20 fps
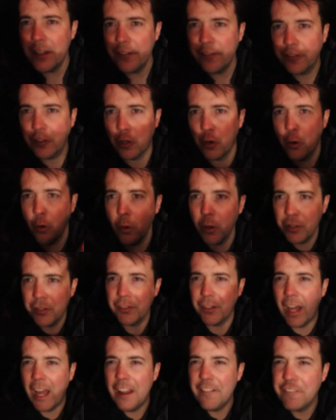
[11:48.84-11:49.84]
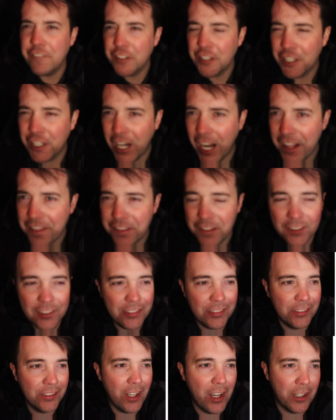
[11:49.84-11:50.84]
of course I forgot the
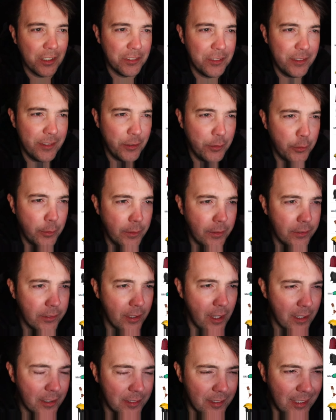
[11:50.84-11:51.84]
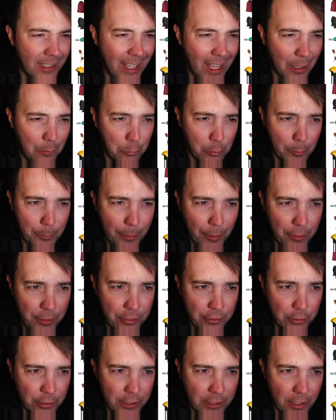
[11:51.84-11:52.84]
socks. The socks he had were about
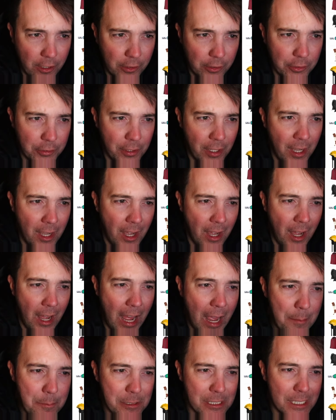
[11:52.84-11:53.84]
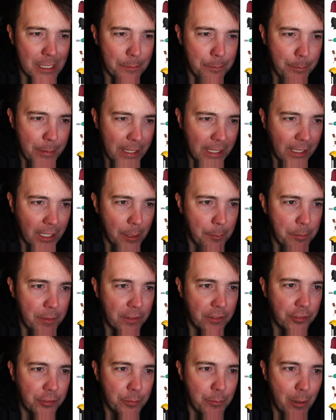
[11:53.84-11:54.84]
$30. I'm gonna pick up
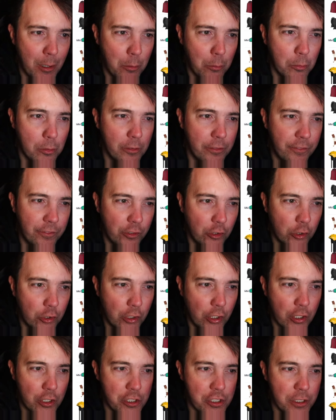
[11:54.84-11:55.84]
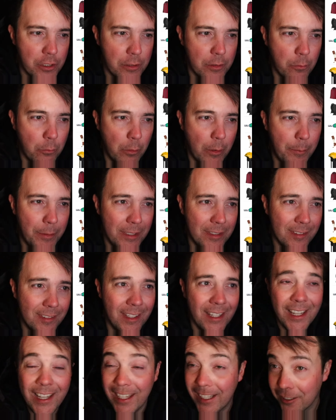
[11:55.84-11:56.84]
the Smartwool full cushion women's
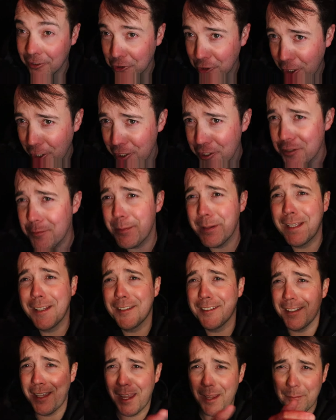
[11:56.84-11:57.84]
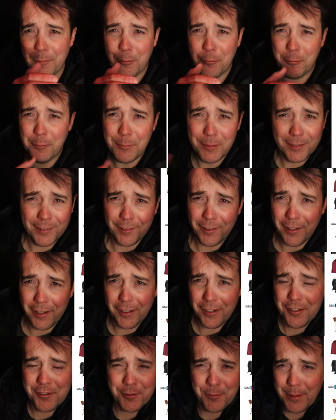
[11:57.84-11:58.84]
in a large because I am a women's
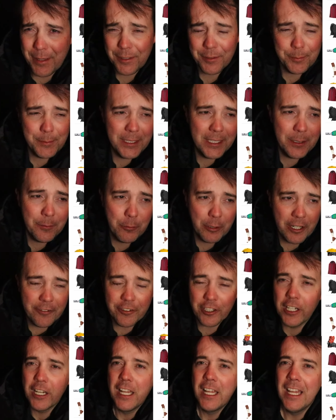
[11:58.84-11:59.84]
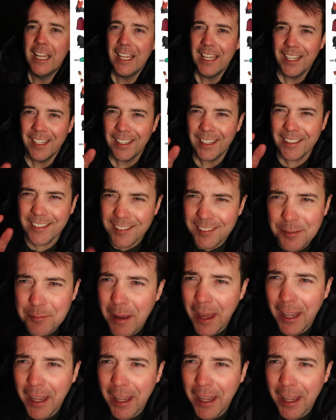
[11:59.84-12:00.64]
large or men's medium, whatever. It doesn't